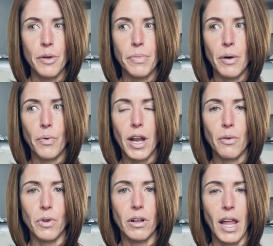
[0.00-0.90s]
But what I
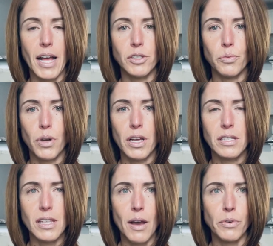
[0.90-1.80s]
realized was
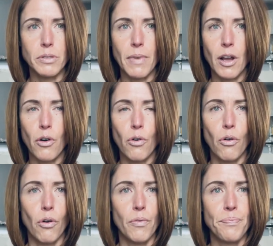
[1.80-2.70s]
that was my whole,